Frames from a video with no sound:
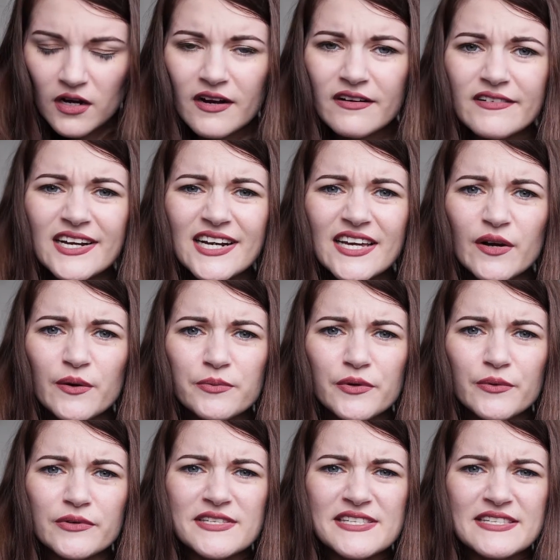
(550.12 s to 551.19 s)
really hope
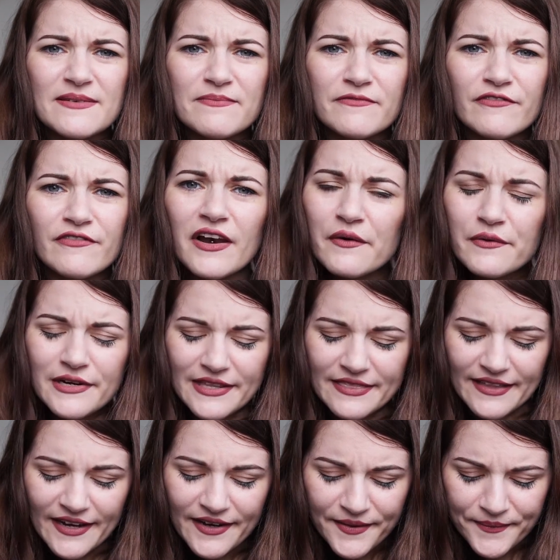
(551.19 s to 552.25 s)
there wasn't something floating
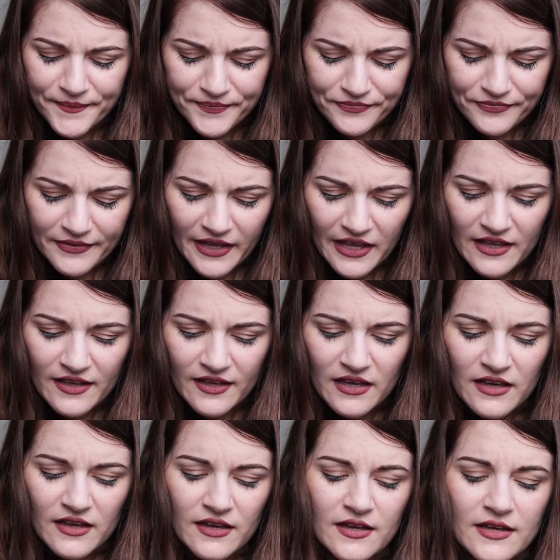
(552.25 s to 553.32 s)
in that.
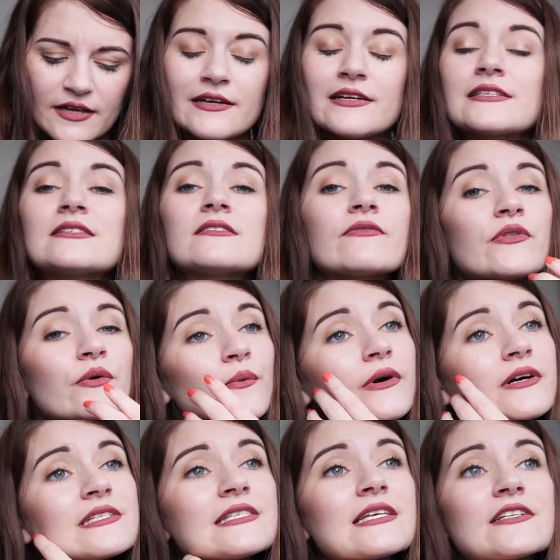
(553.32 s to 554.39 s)
Because if there
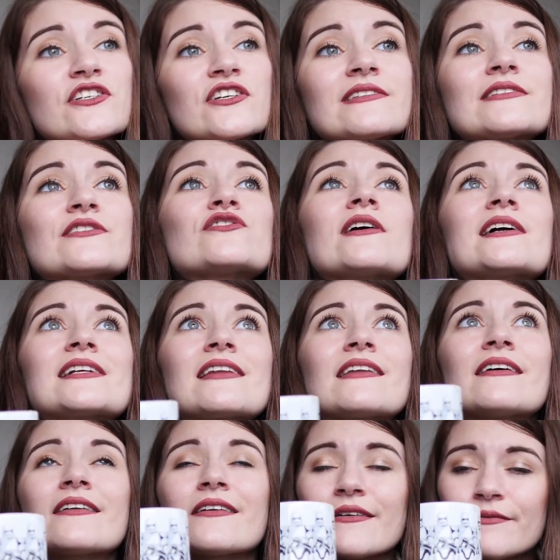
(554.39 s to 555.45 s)
was, I just drank
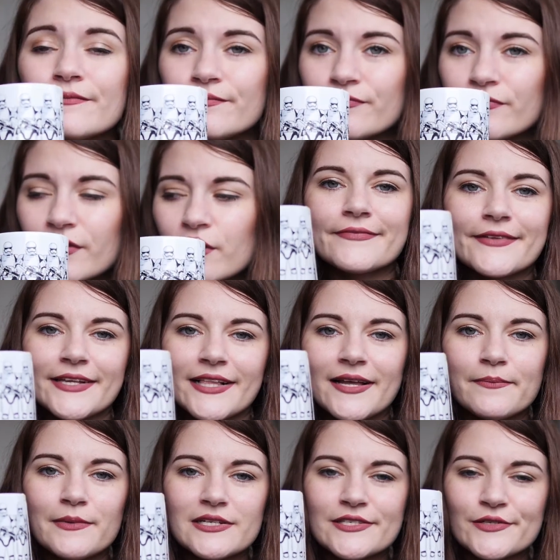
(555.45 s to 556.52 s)
it. Do you
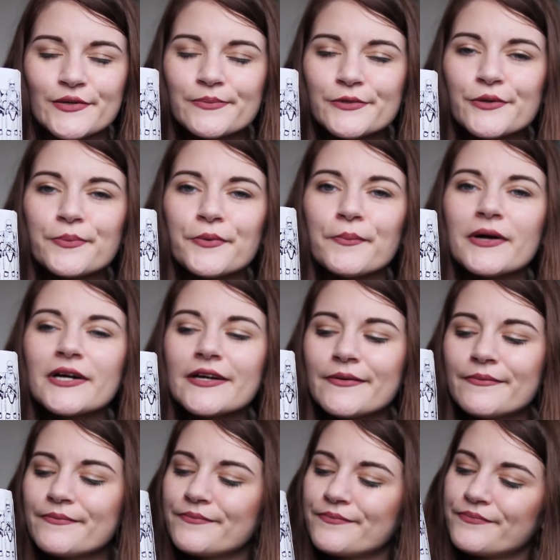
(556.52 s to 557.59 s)
like my Stormtrooper mug?
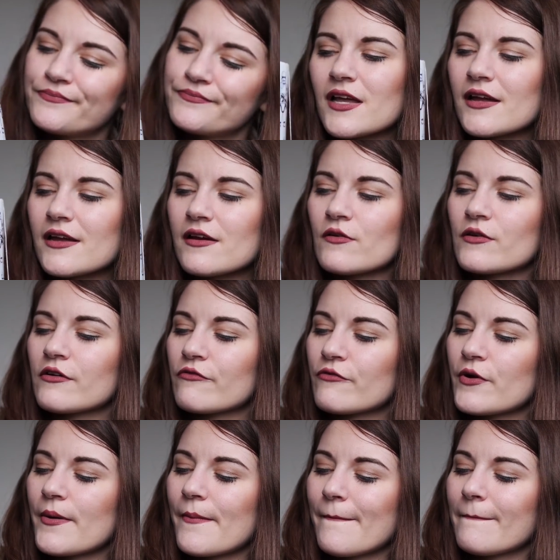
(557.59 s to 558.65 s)
I got it
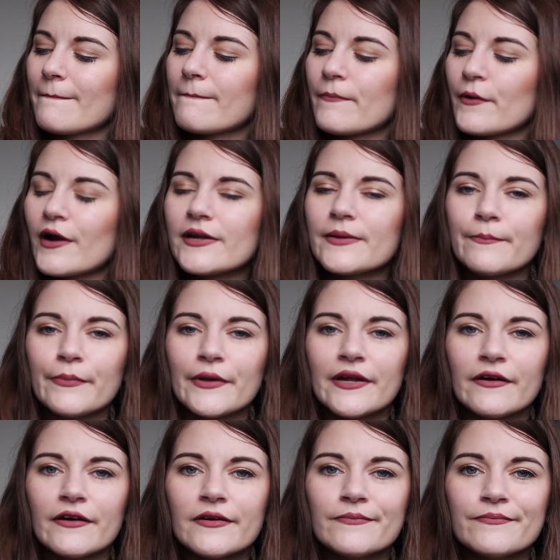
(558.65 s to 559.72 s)
from Brighton
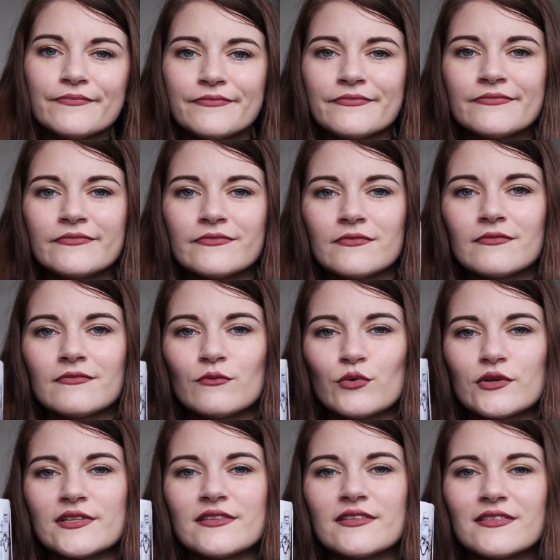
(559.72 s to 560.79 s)
Pier
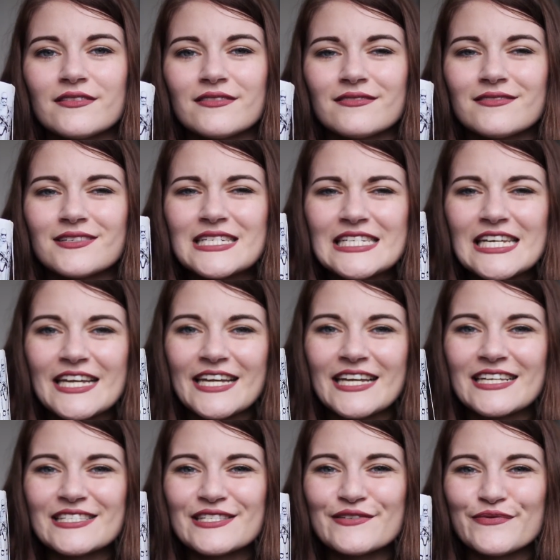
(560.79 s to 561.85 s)
with
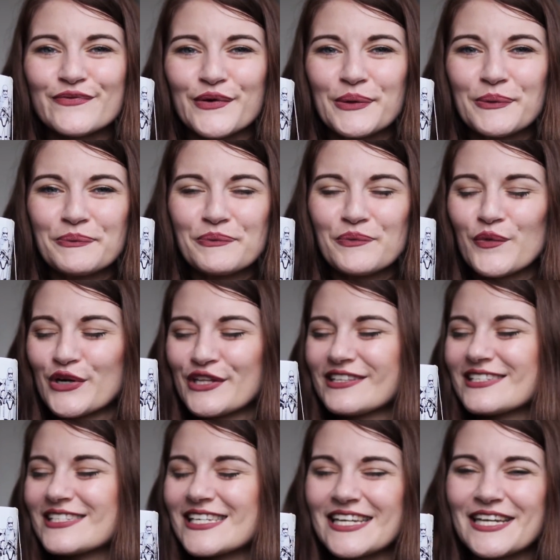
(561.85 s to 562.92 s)
tickets from one of
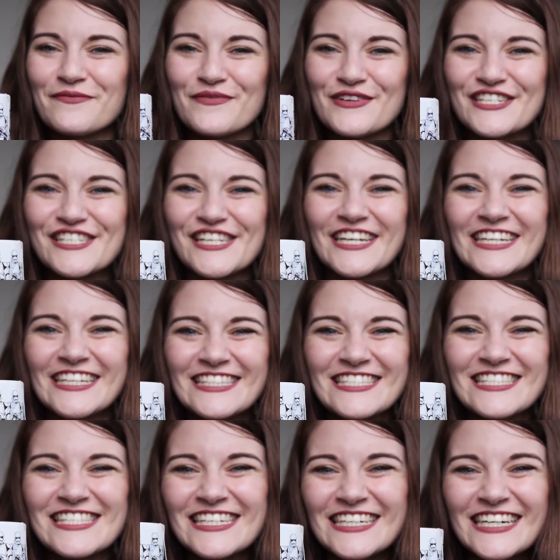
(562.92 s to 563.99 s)
the ticket machines.